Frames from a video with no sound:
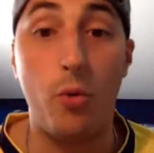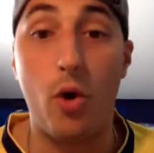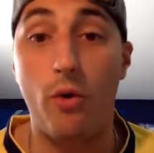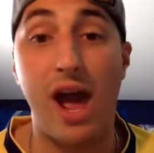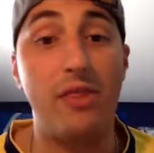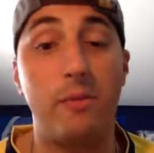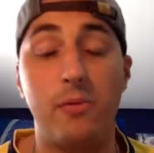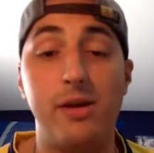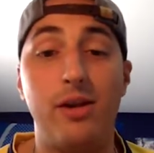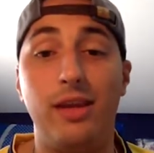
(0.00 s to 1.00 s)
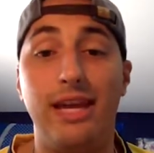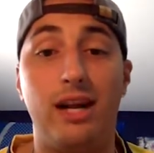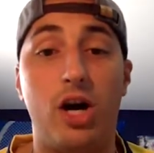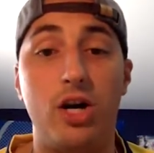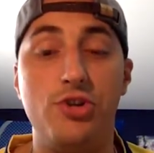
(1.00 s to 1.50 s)
around the Premier League in
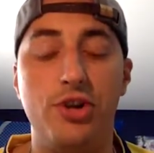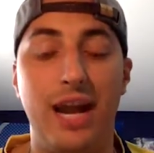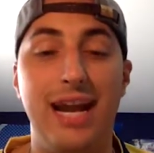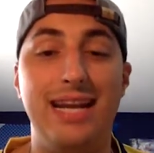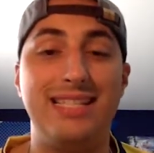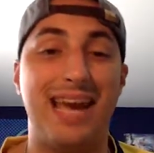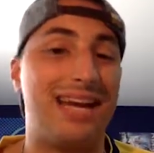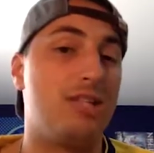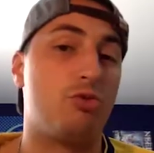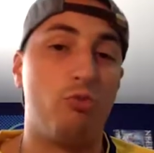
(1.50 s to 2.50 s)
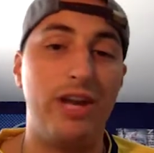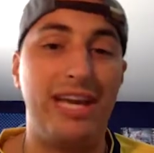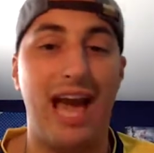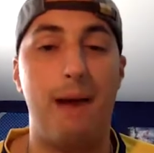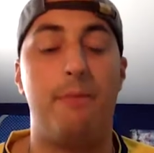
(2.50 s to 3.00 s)
180 seconds
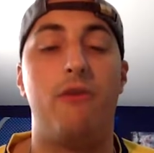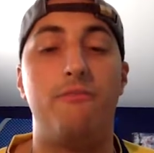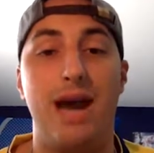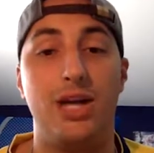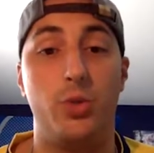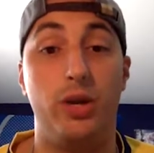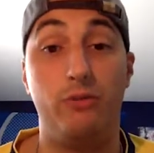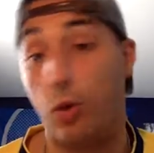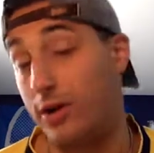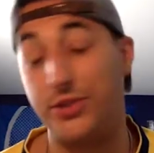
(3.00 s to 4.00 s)
recap of match week 4.